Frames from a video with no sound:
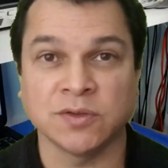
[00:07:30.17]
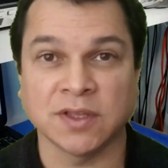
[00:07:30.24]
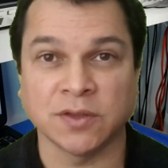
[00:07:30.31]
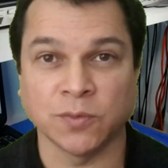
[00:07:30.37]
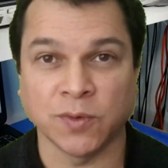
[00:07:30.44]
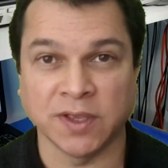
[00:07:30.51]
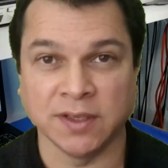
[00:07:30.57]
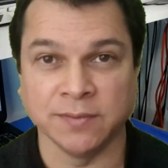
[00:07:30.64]
not
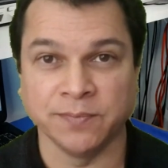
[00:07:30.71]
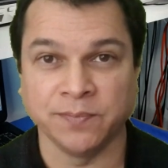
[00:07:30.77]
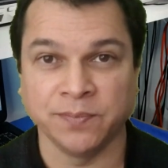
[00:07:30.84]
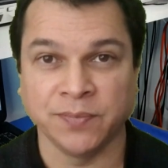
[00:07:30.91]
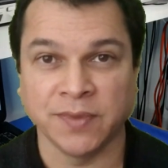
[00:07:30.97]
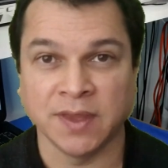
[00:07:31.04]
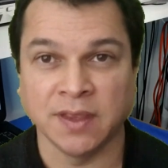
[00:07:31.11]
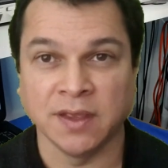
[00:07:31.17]
that way.
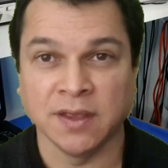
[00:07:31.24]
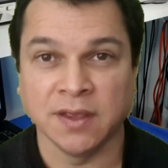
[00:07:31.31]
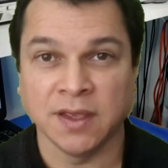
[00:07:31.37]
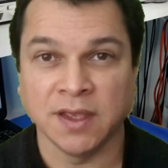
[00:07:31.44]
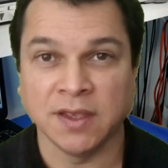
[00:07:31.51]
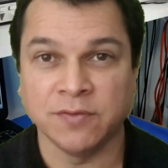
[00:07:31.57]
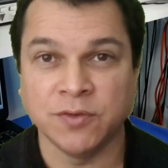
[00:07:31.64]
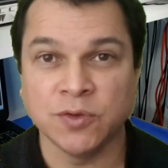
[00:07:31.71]

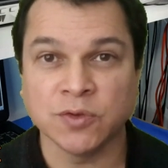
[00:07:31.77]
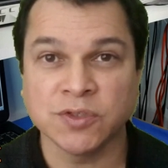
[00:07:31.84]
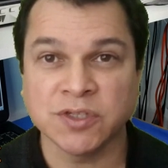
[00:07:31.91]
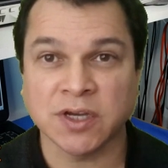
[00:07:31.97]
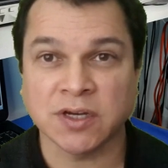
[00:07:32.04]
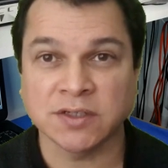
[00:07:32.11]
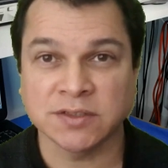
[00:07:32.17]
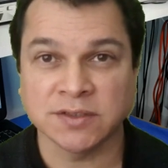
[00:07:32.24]
If you
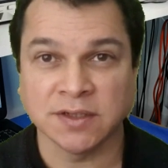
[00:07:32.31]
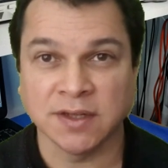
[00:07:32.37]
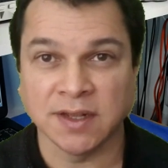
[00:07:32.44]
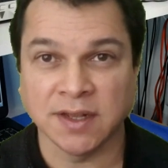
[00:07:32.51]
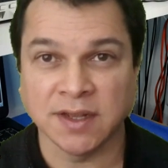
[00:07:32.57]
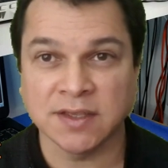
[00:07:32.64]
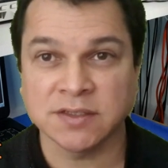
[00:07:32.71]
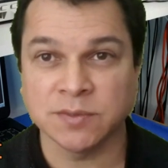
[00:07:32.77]
charge
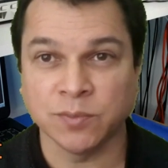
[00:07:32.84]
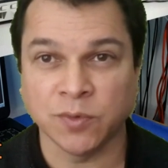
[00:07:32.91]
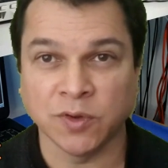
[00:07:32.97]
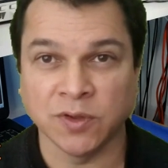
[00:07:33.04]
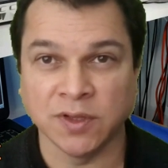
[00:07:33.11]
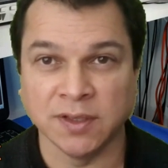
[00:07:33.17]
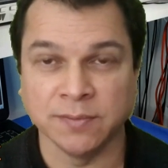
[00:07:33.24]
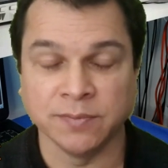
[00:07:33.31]
less
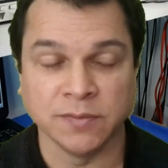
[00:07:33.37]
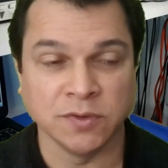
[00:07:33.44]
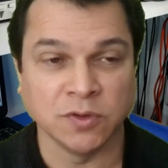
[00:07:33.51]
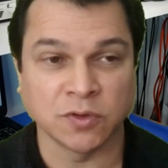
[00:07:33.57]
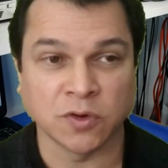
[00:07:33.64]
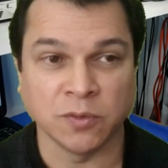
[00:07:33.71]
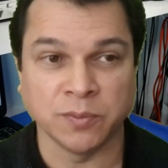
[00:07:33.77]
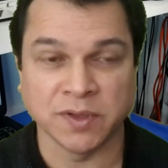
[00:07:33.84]
money,
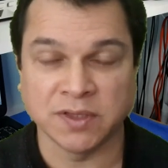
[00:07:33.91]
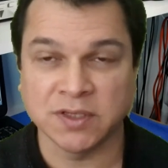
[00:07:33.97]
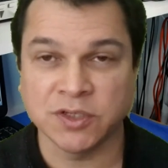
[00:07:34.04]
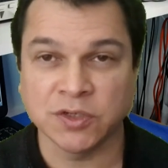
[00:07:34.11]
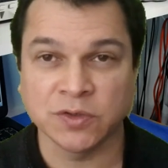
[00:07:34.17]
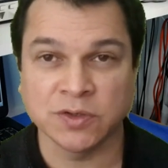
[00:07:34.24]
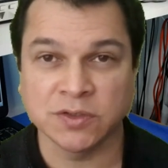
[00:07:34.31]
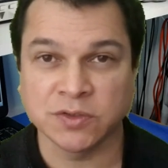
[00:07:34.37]
your
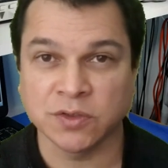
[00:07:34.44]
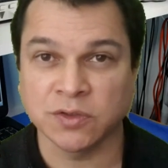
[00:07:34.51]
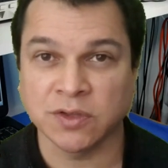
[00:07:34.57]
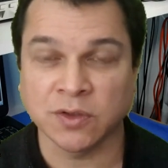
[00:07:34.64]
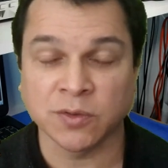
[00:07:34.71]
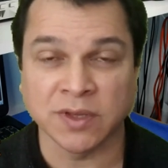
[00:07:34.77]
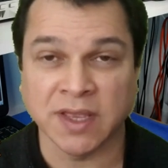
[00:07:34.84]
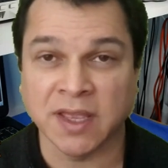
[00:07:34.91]
competition is not
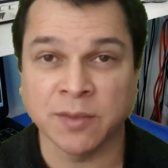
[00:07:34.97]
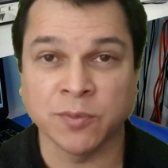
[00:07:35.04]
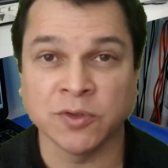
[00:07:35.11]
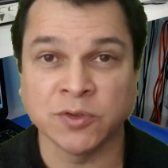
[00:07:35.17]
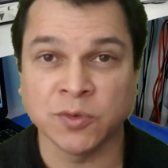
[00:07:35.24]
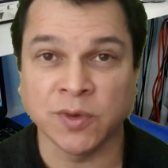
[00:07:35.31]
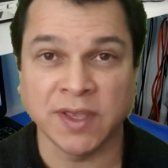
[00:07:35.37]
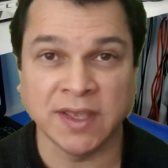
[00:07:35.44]

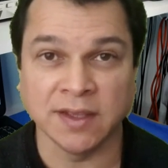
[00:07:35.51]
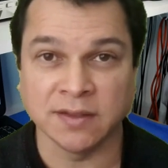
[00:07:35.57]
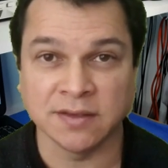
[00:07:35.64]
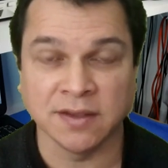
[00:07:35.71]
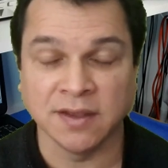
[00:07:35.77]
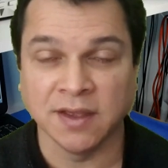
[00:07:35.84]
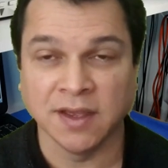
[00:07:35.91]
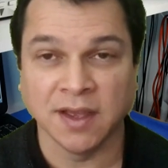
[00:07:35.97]
able to
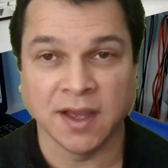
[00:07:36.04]
eat,